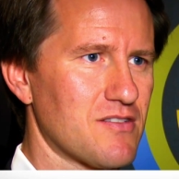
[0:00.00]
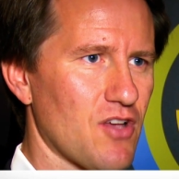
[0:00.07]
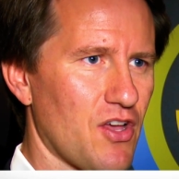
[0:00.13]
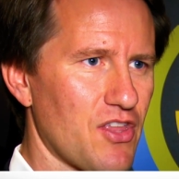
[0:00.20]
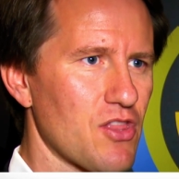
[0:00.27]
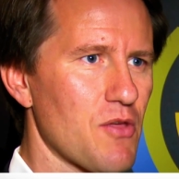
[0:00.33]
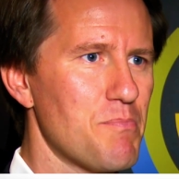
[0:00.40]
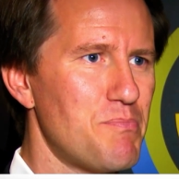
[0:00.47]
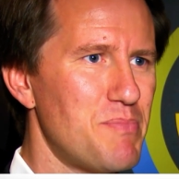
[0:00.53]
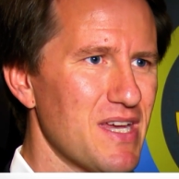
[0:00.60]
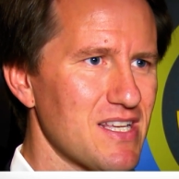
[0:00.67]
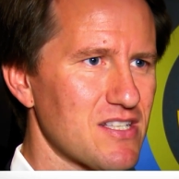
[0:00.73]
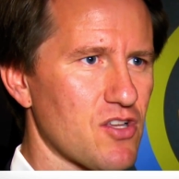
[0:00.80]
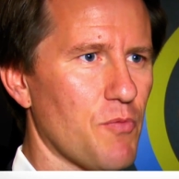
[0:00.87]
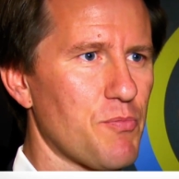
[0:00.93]
So I think the
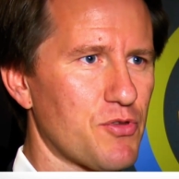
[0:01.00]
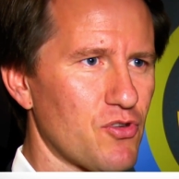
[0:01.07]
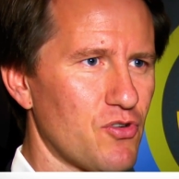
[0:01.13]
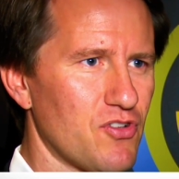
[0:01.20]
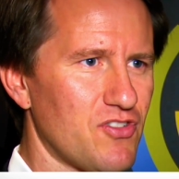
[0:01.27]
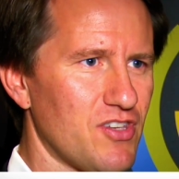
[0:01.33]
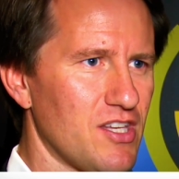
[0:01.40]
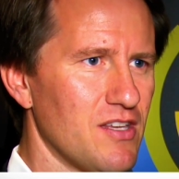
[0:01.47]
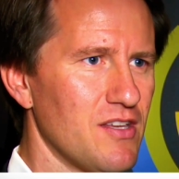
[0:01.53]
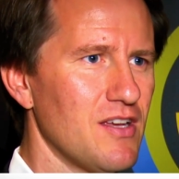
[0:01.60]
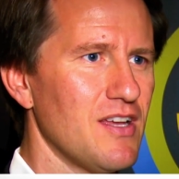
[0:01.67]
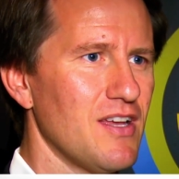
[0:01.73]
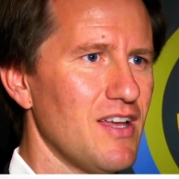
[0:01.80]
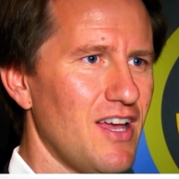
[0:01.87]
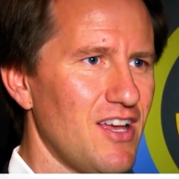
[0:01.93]
biggest opportunity
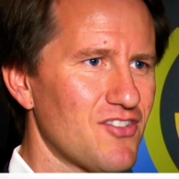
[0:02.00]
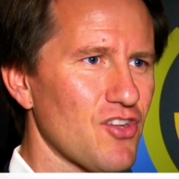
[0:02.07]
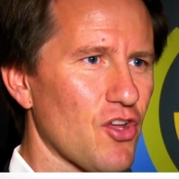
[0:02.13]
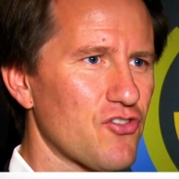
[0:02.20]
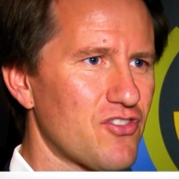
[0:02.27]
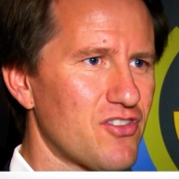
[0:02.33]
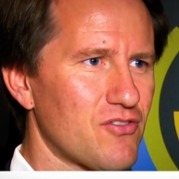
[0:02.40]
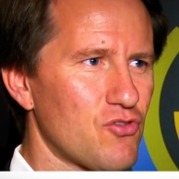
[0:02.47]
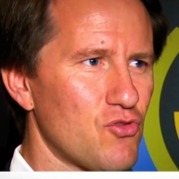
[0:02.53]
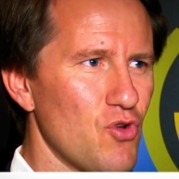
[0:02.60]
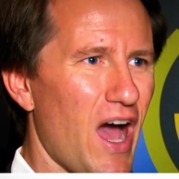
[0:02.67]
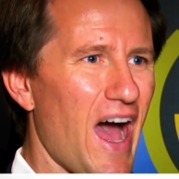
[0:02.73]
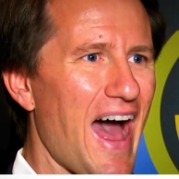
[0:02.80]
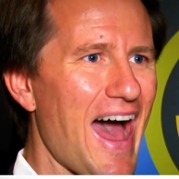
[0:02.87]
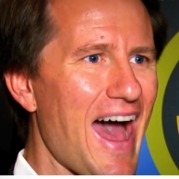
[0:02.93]
is not
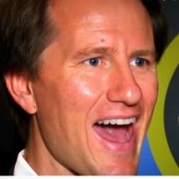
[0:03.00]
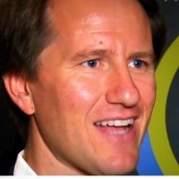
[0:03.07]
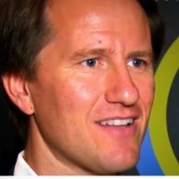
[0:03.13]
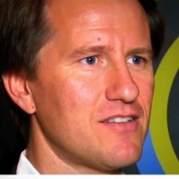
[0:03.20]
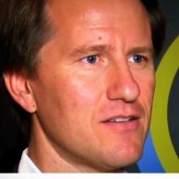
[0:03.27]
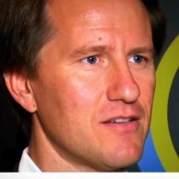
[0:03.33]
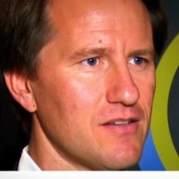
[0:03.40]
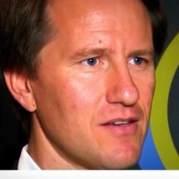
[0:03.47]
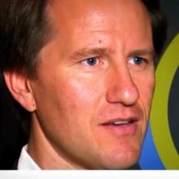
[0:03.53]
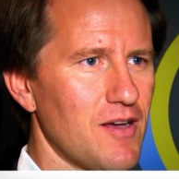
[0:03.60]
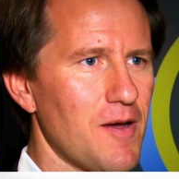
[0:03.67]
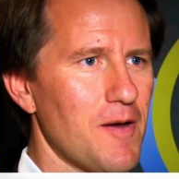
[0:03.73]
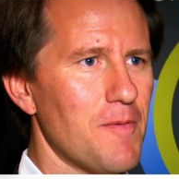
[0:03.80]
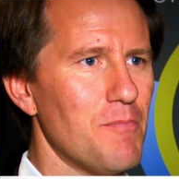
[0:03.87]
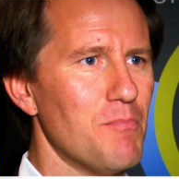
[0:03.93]
to add
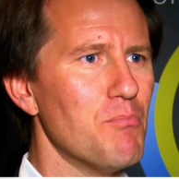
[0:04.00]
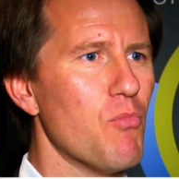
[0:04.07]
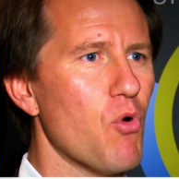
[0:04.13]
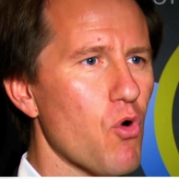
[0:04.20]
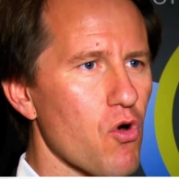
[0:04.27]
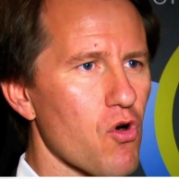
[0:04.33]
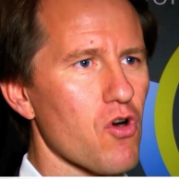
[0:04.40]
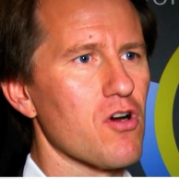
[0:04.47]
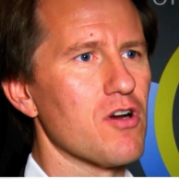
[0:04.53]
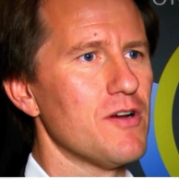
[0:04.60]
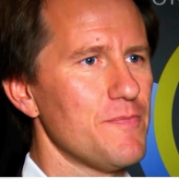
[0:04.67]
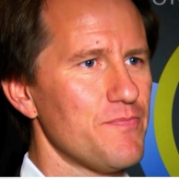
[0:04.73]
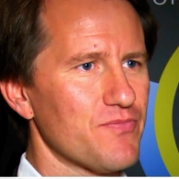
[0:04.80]
more